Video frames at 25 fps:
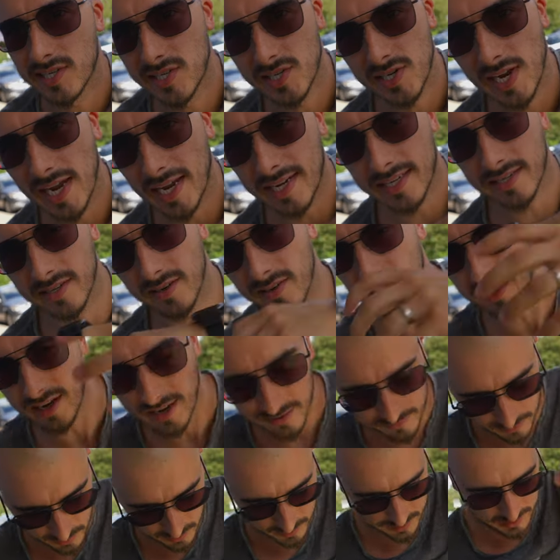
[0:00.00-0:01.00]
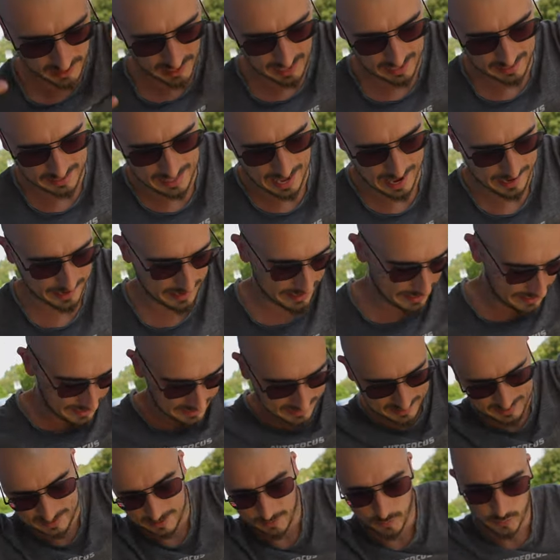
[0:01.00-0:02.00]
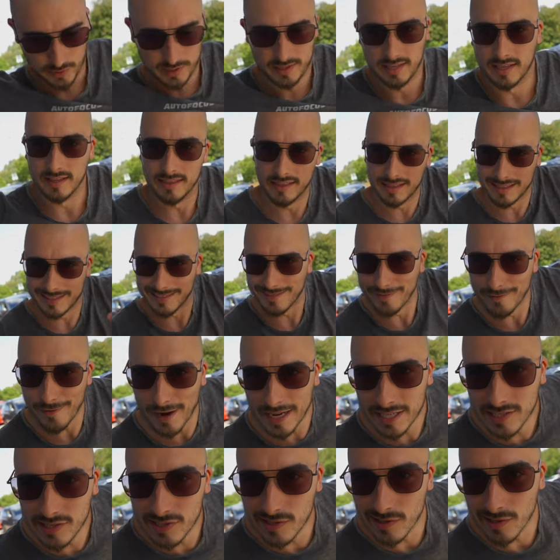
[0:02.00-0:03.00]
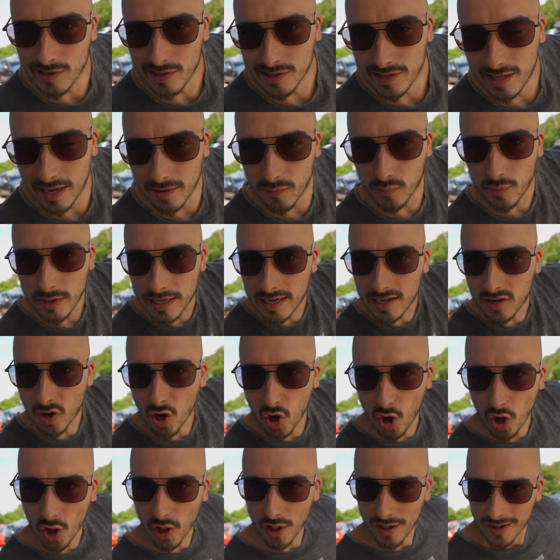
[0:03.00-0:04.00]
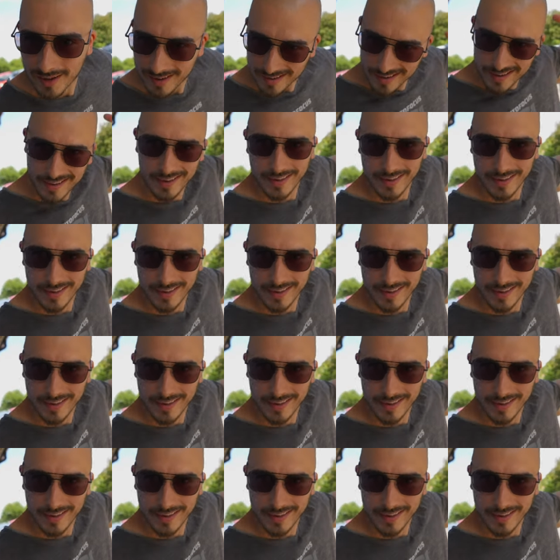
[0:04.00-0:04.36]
check on everything that is within this vessel that we call a